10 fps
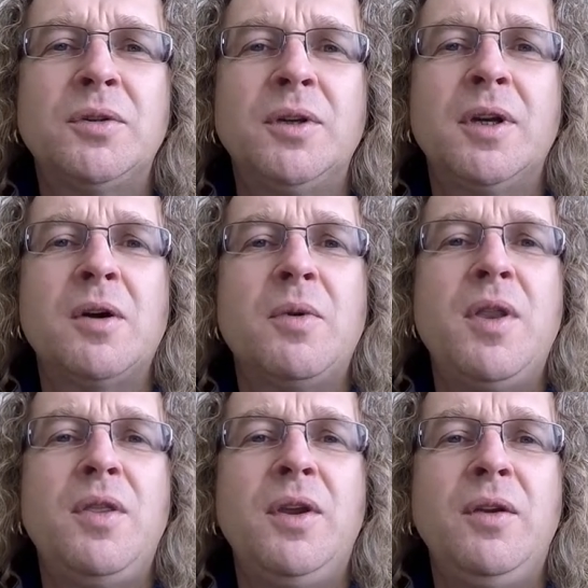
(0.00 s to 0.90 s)
you know,
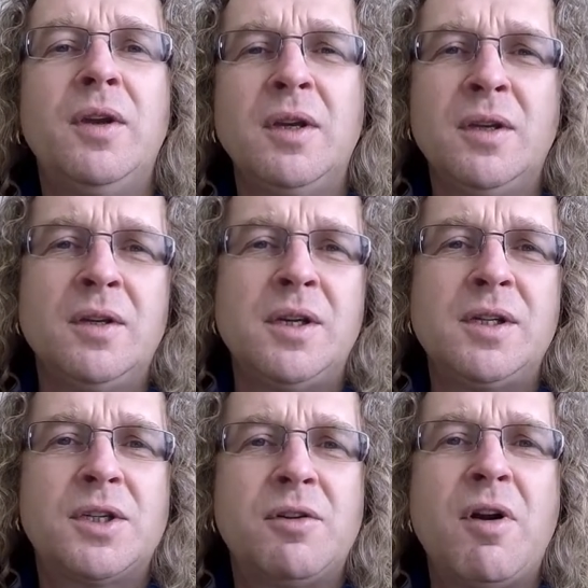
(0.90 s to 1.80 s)
when
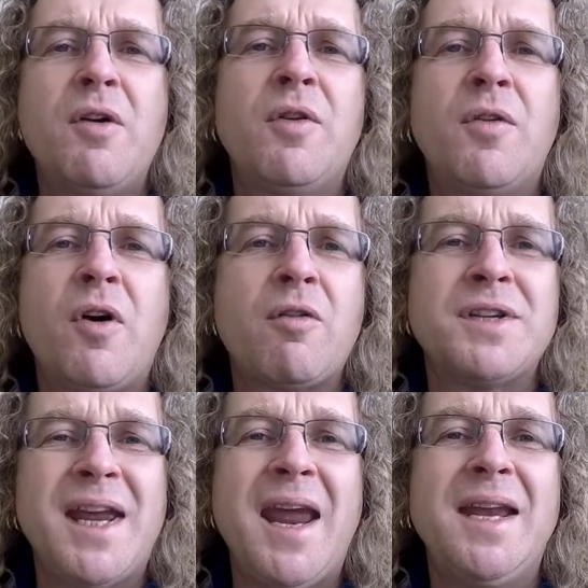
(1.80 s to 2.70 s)
this
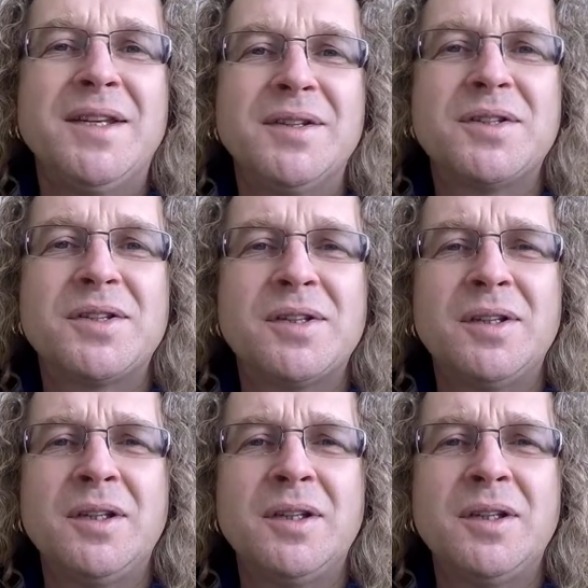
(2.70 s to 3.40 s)
coronavirus ends,